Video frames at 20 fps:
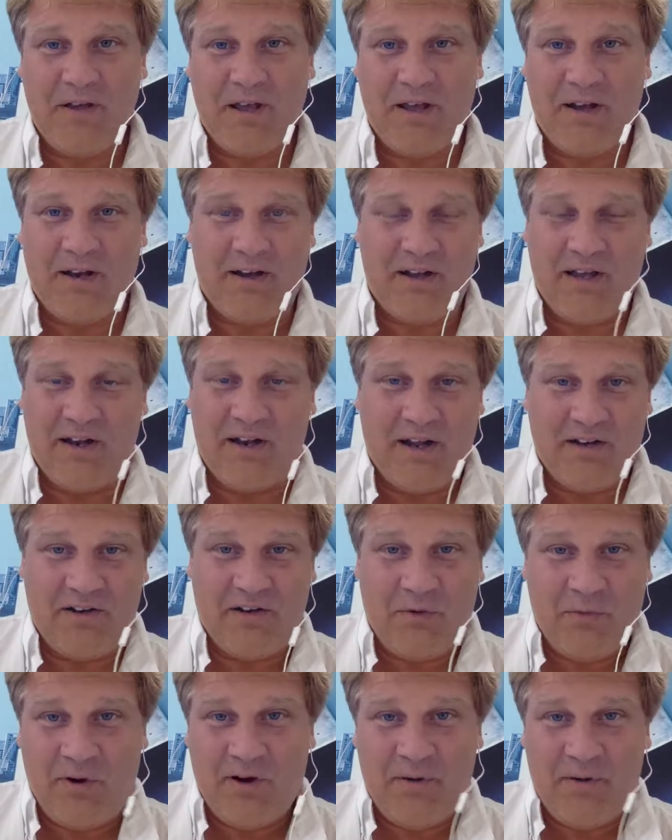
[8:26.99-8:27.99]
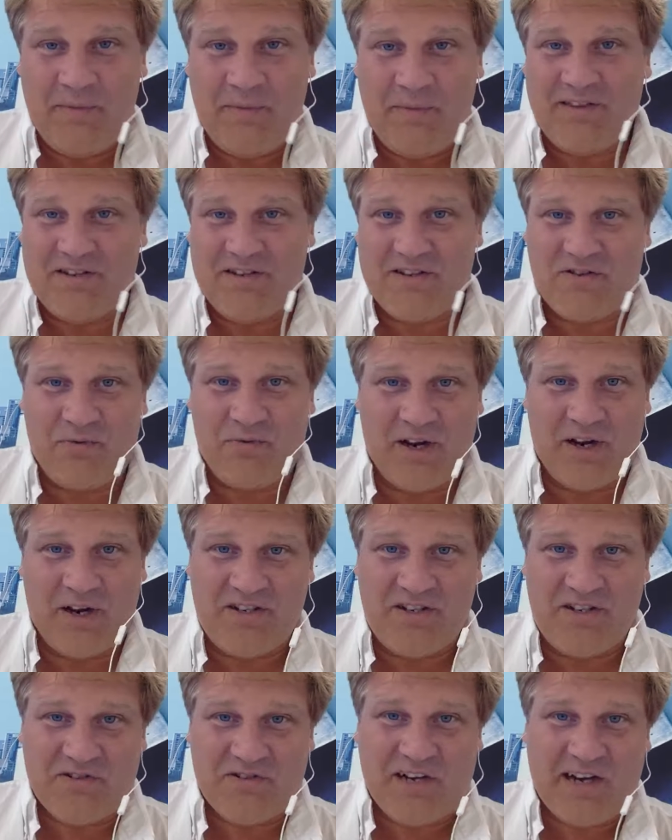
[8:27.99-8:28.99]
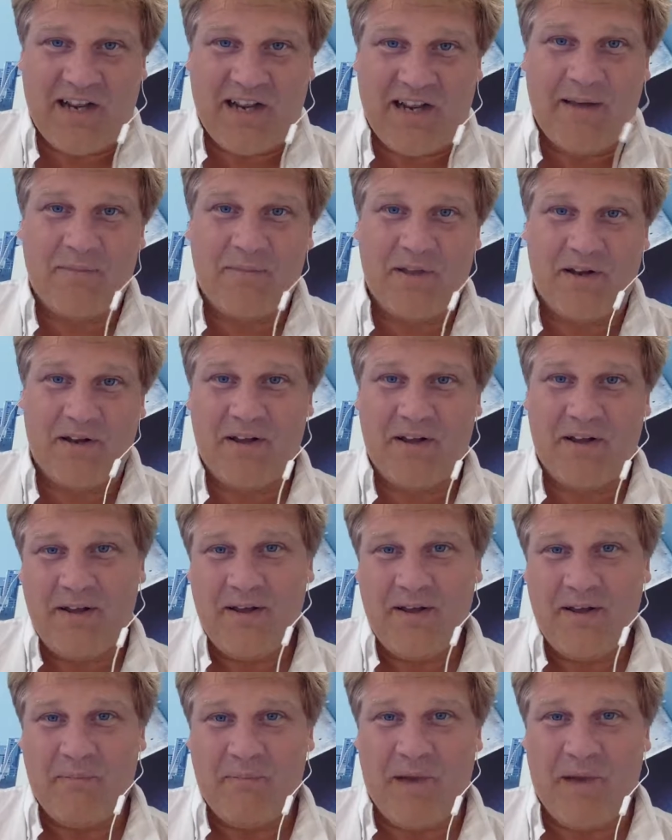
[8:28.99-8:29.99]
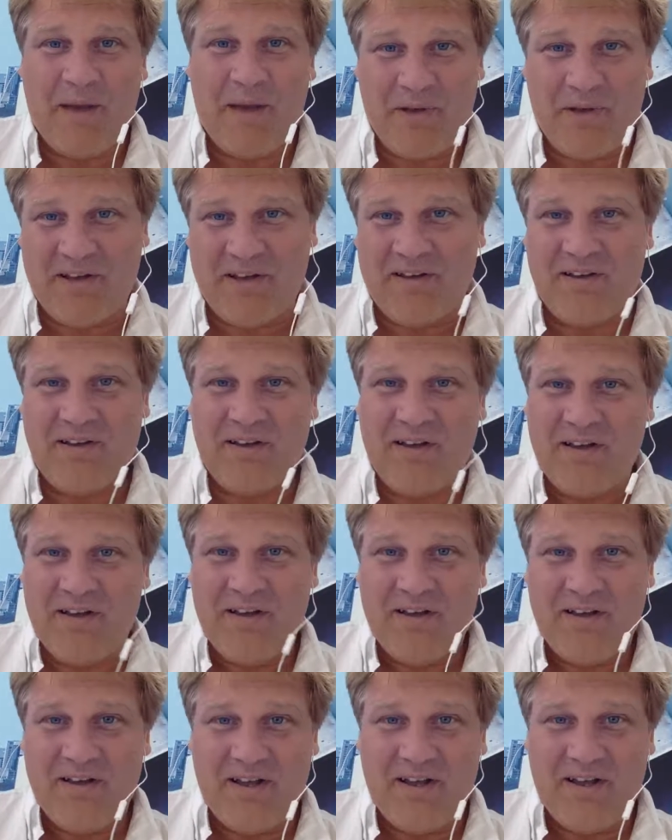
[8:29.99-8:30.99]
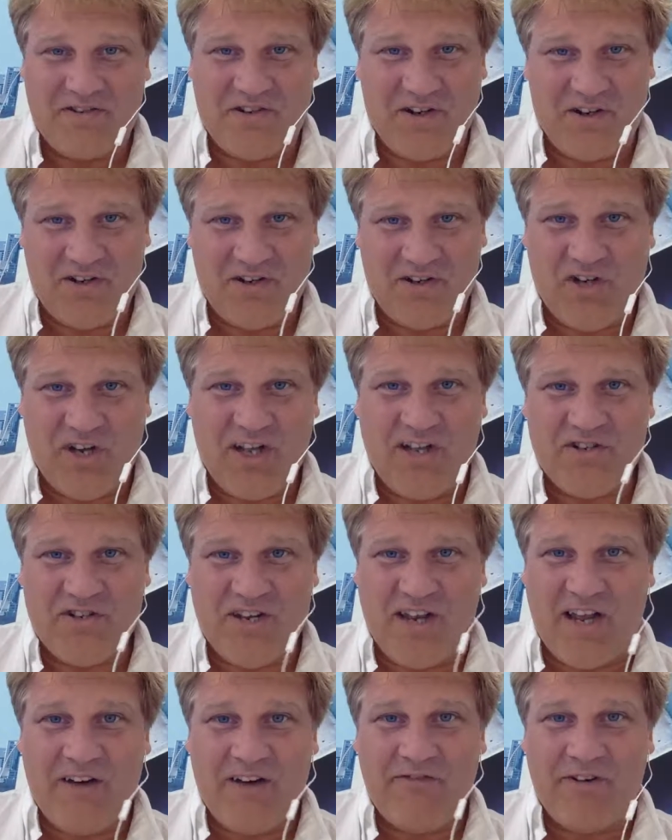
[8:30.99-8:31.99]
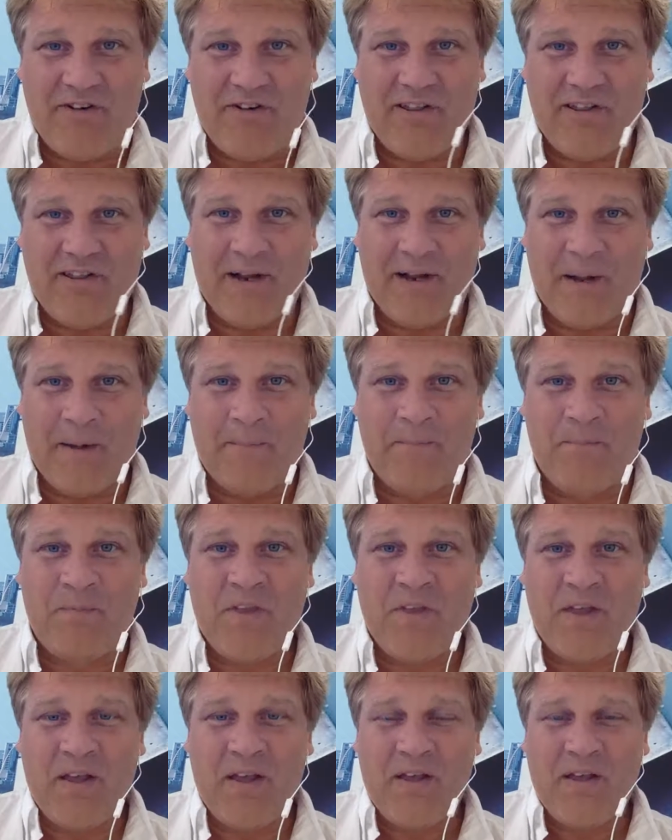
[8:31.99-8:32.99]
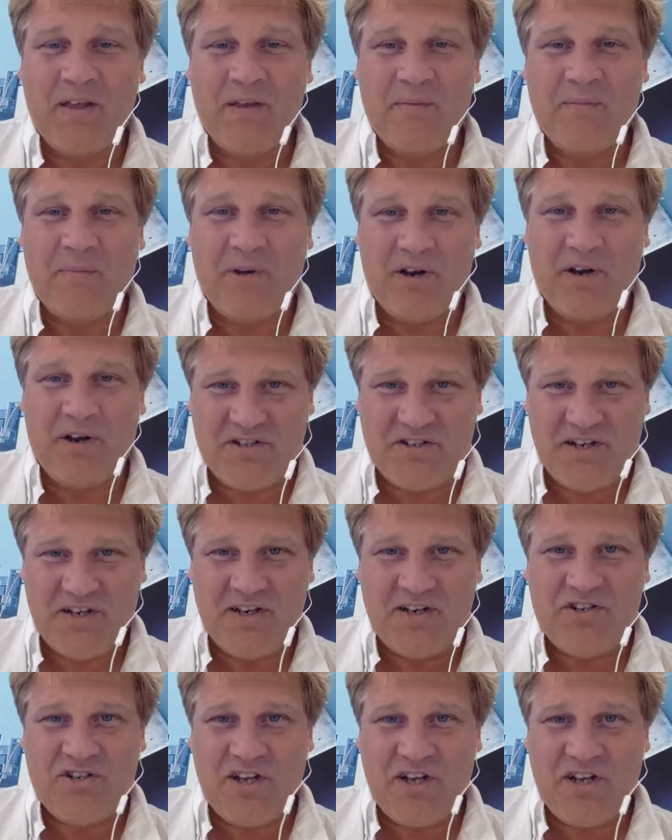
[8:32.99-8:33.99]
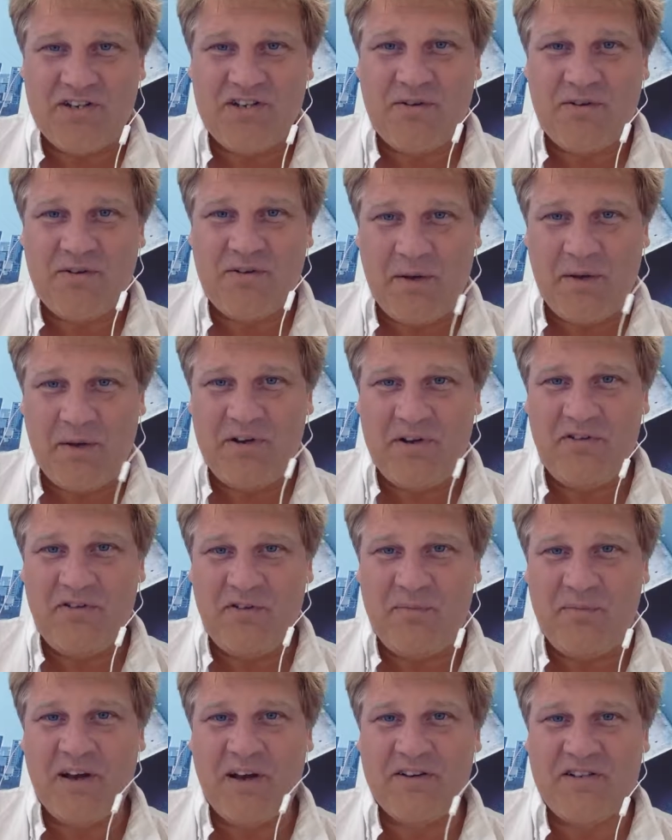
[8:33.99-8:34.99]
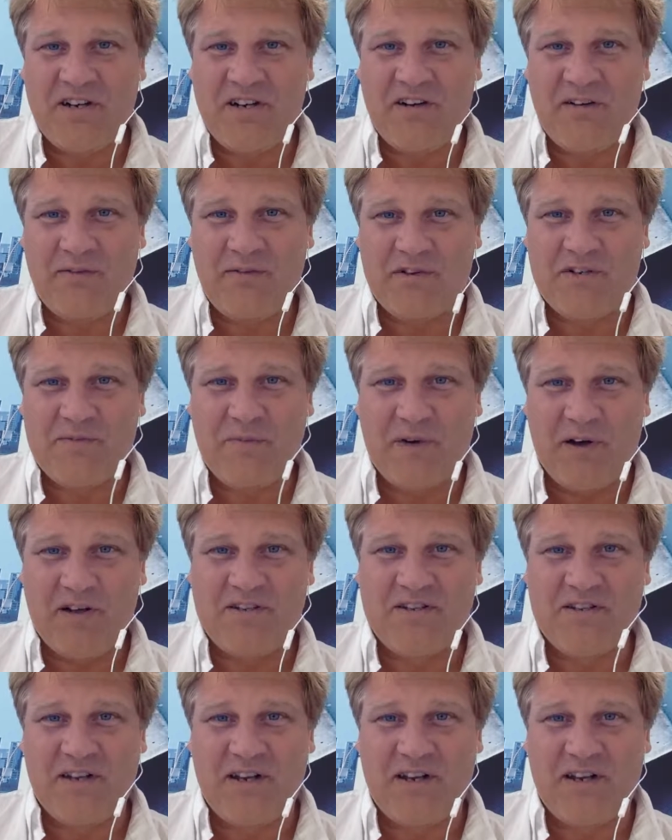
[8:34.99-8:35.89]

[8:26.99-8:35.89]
And I don't want to make this grandiose claim that mapping is going to change everything, but it's going to change the way we do humanitarian response.